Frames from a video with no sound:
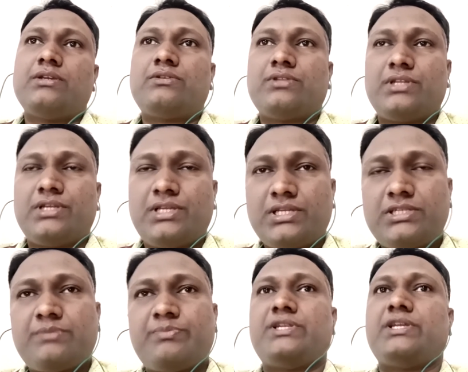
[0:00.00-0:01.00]
to the
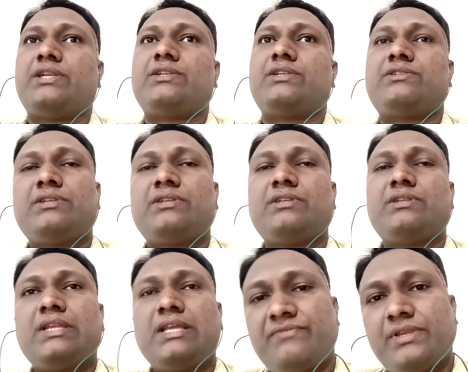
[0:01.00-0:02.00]
nearest pediatrician
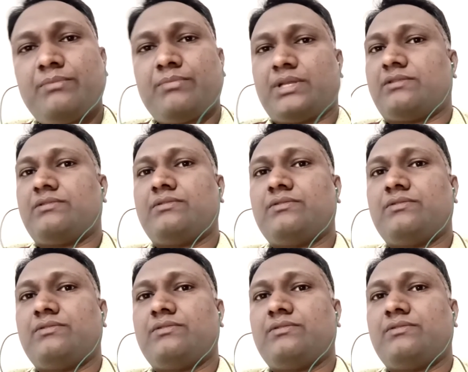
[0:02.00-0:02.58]
every month.